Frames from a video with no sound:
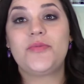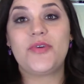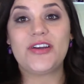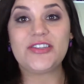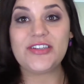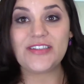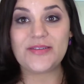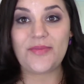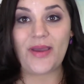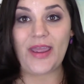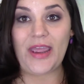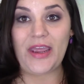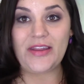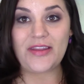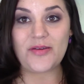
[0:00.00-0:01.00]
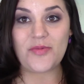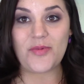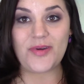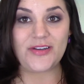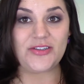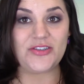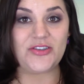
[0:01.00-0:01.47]
brushes in my hand that I'm
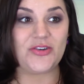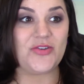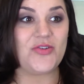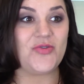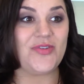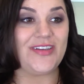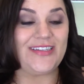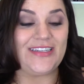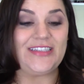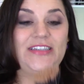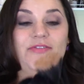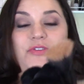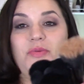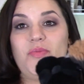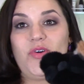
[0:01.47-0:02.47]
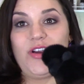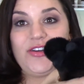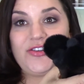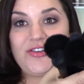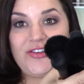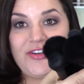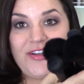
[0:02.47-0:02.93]
about to show you is a different
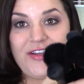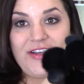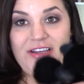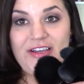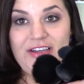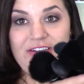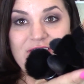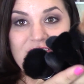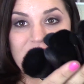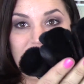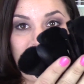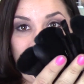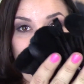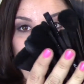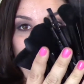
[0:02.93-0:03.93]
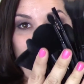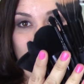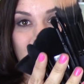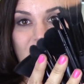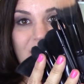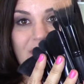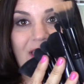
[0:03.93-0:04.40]
brush.
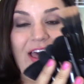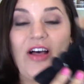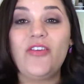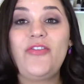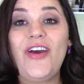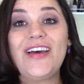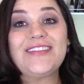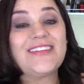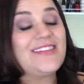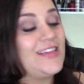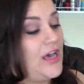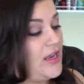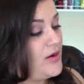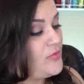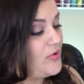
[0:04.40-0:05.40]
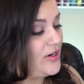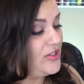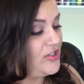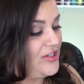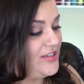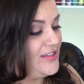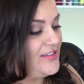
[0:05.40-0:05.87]
So e.l.f. has a ton of
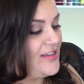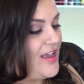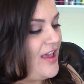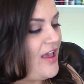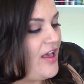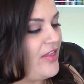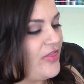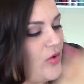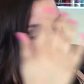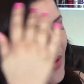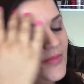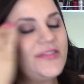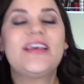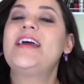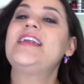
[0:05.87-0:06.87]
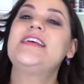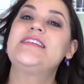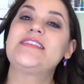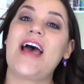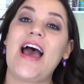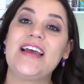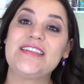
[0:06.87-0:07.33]
brushes. The website
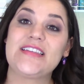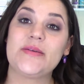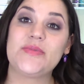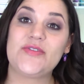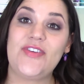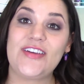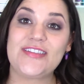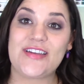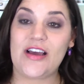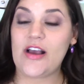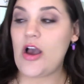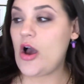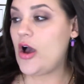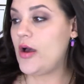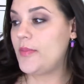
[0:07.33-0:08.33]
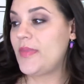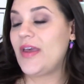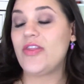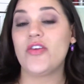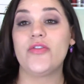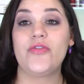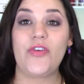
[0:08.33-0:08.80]
is eyeslipsface.com
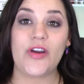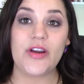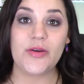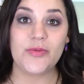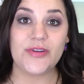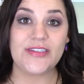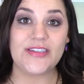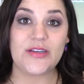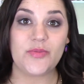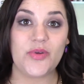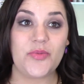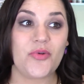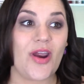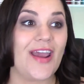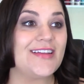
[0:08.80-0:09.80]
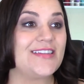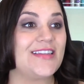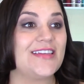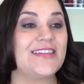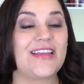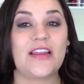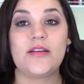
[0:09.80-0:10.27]
and they're very reasonably priced. They
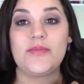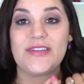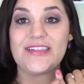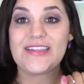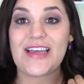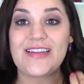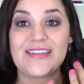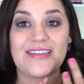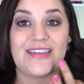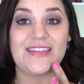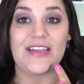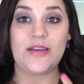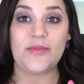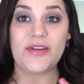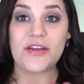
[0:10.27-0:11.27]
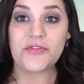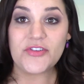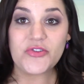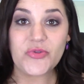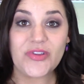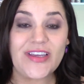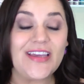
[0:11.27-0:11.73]
sell them in sets, they sell them
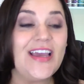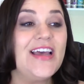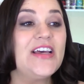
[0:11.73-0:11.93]
individually.